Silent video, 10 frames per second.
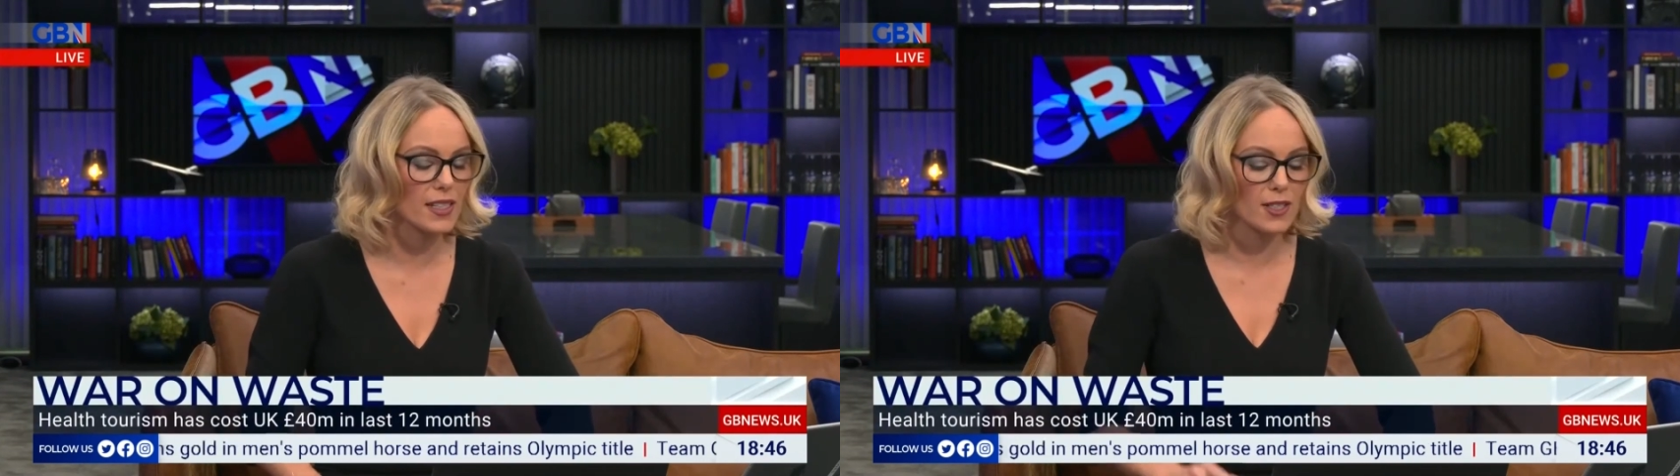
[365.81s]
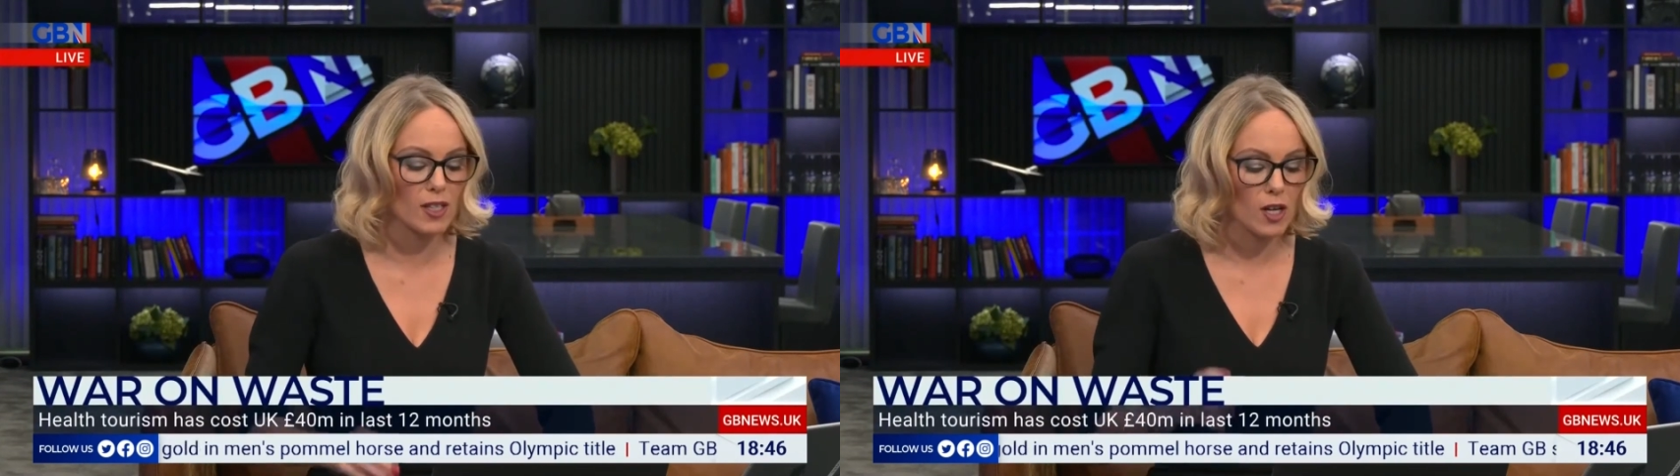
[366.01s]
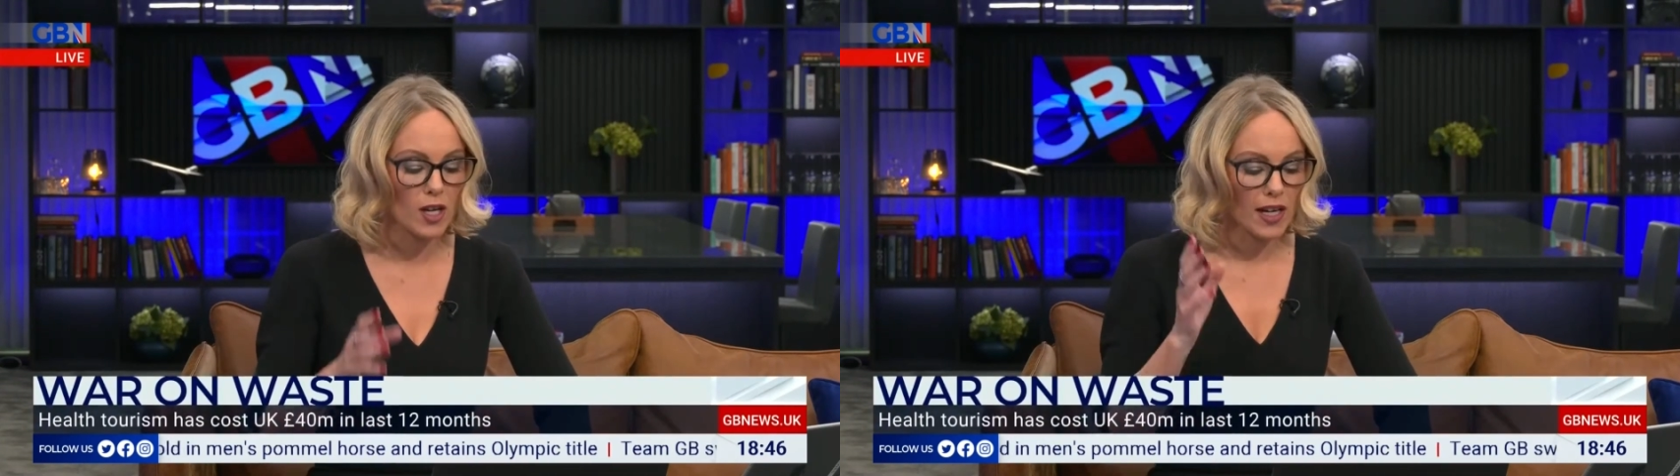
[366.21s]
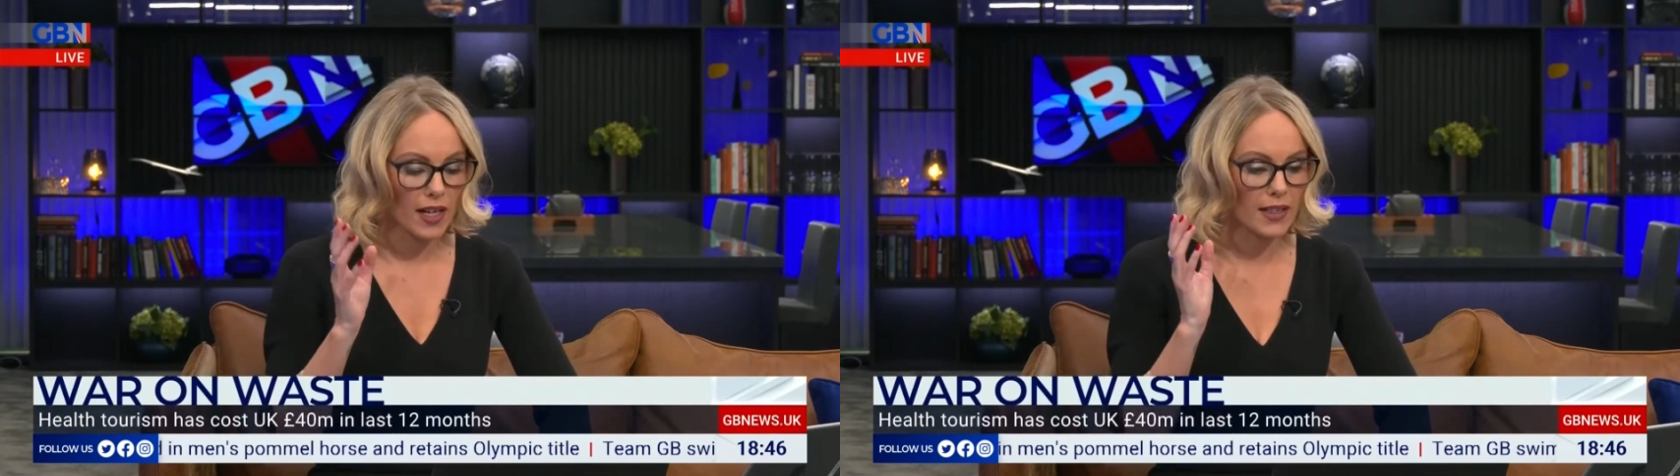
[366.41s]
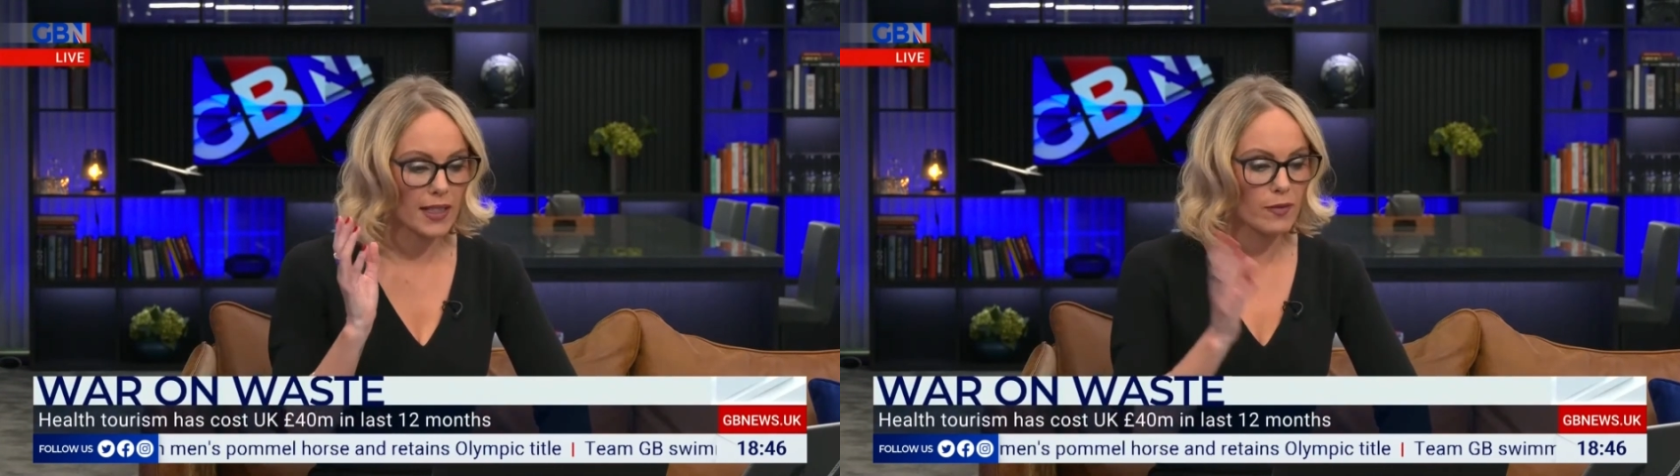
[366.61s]
So
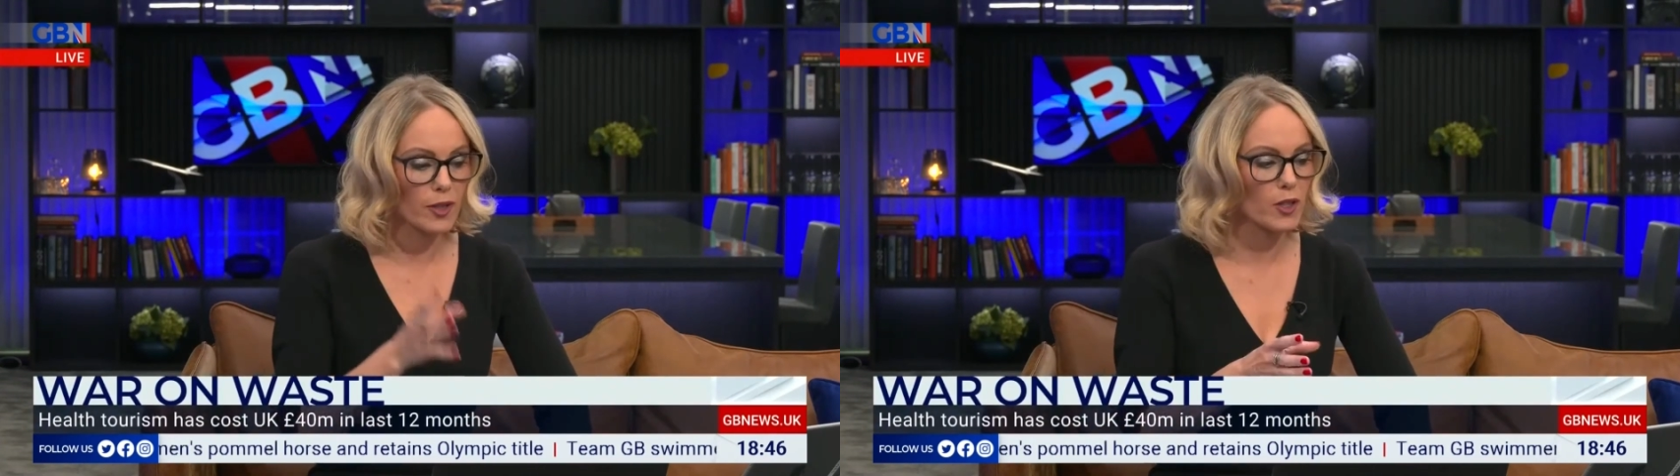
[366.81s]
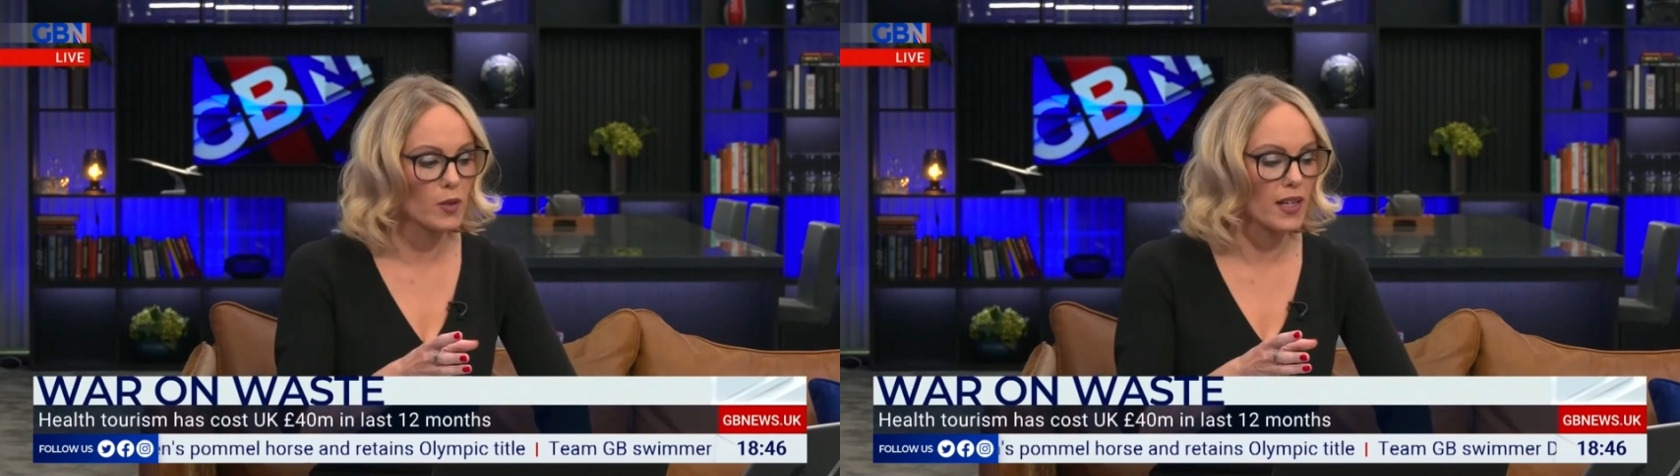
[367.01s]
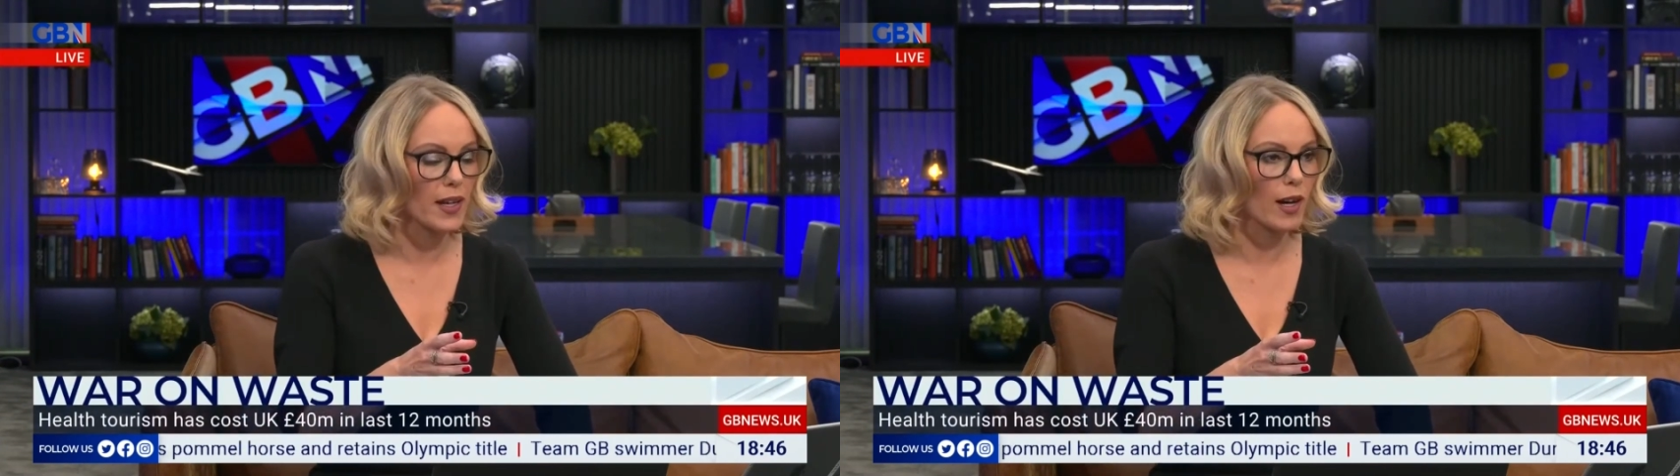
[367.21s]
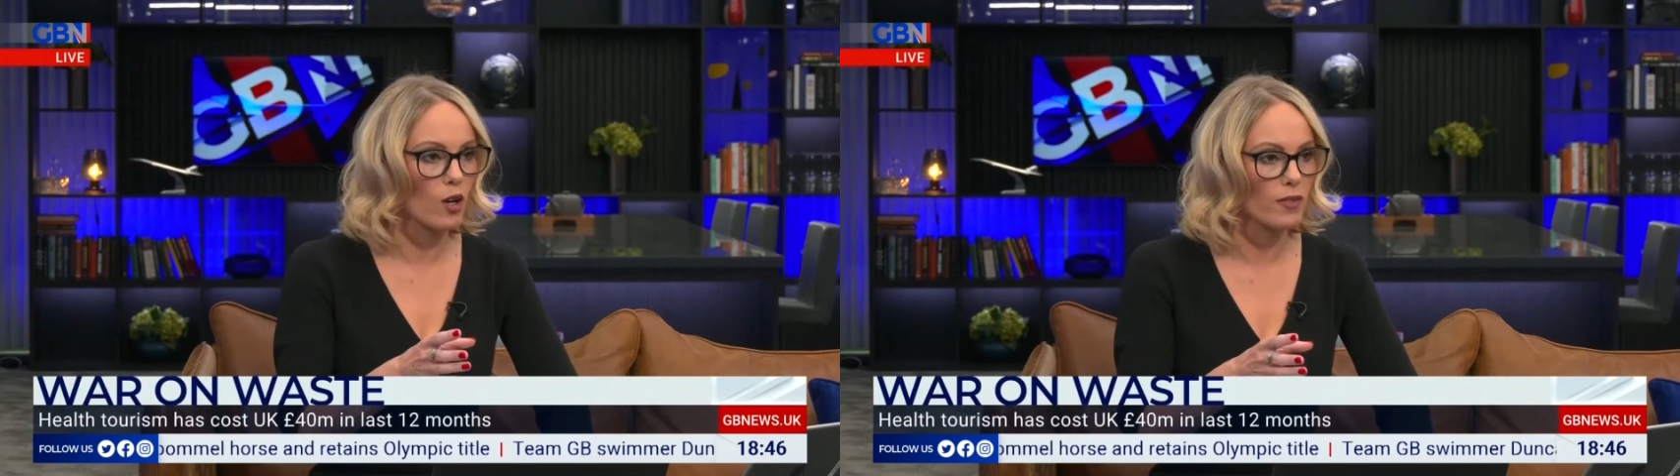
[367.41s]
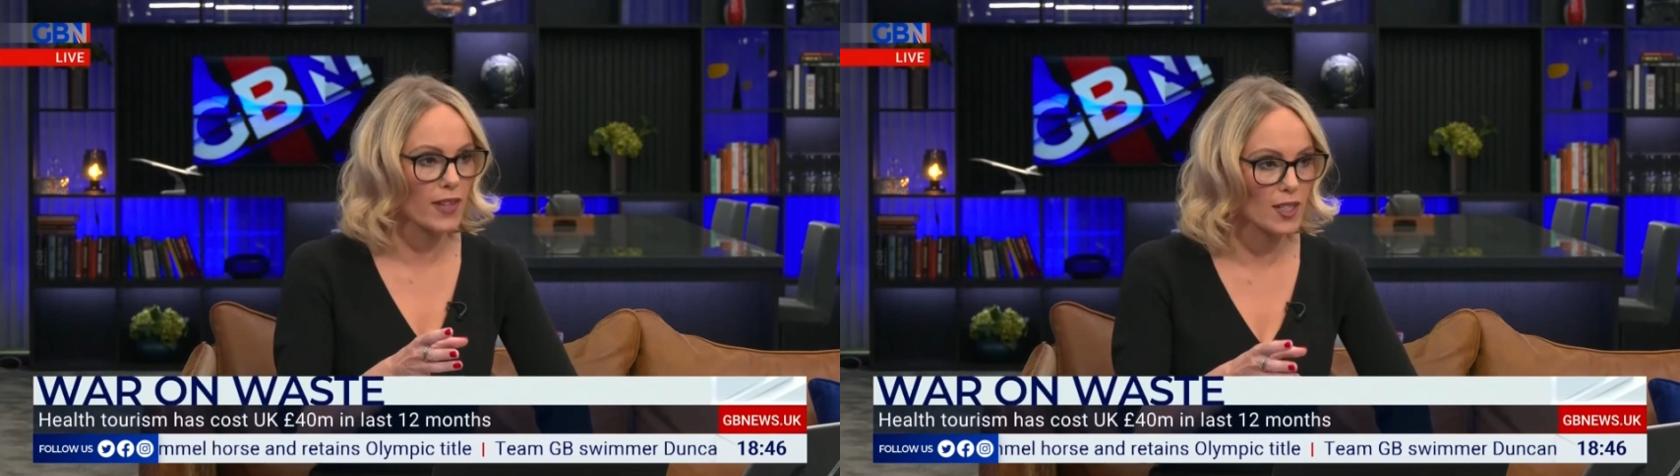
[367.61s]
I'll give you a night
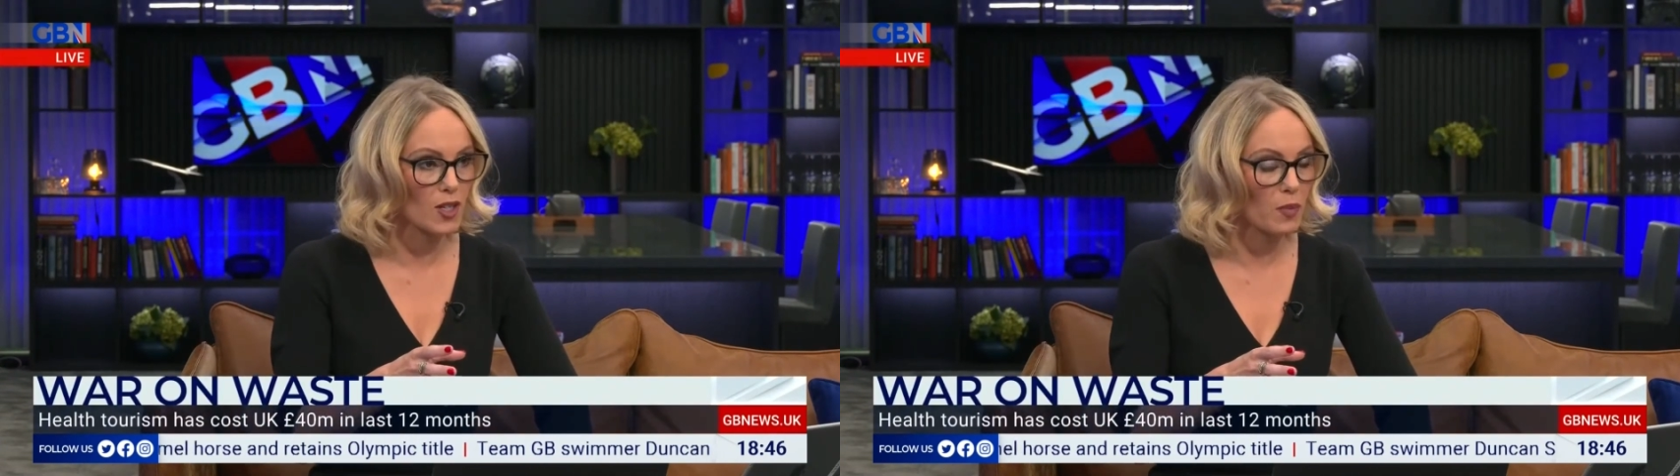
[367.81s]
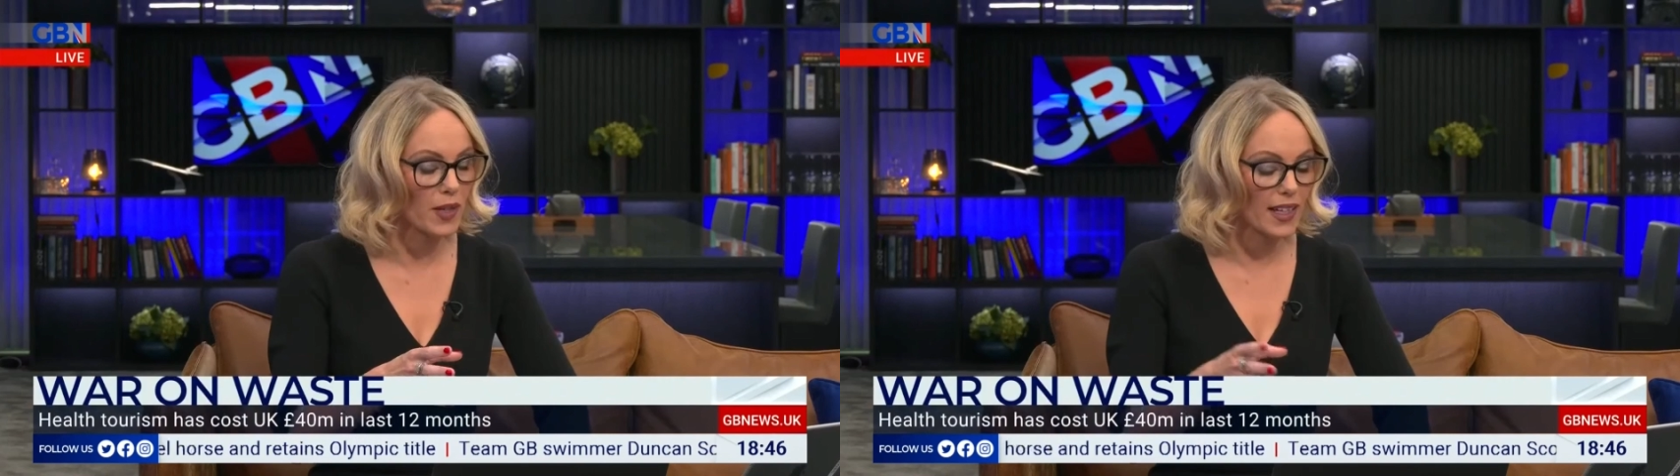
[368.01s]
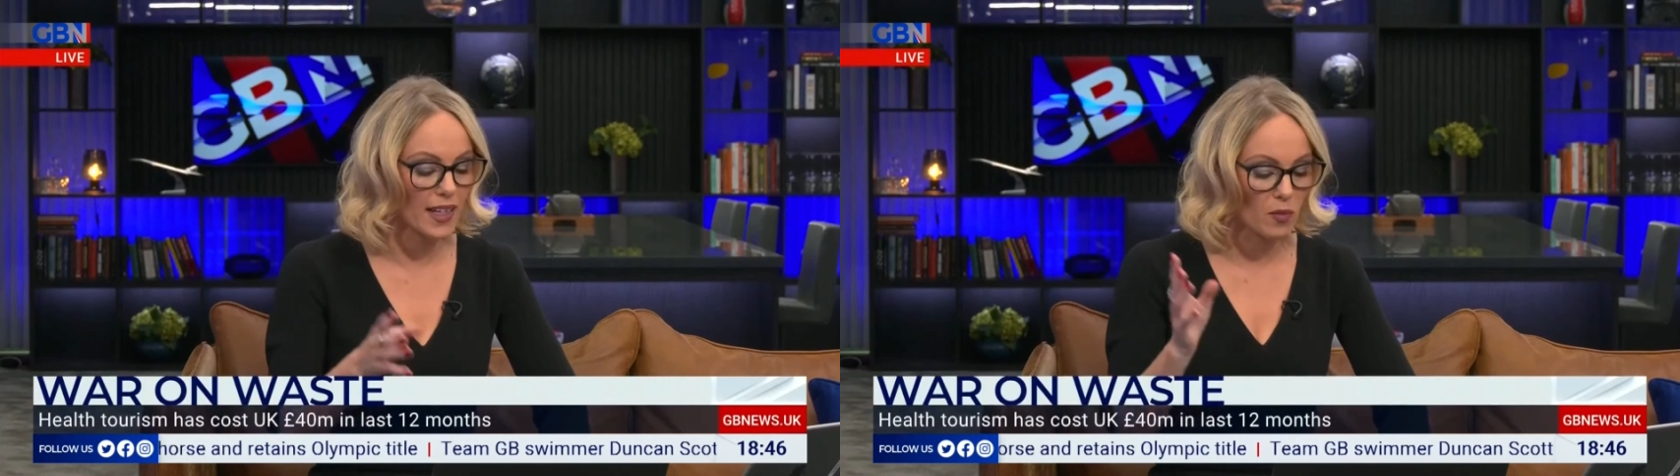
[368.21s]
off that topic,